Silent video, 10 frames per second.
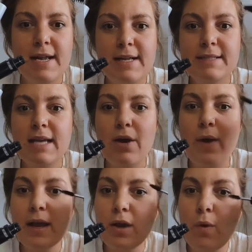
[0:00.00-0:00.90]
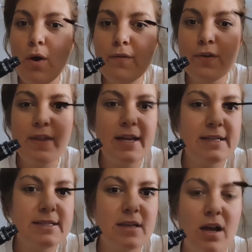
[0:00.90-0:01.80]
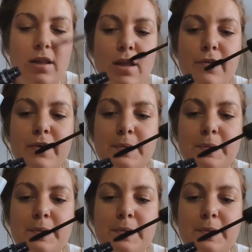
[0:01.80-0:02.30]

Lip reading: So I go over this all over.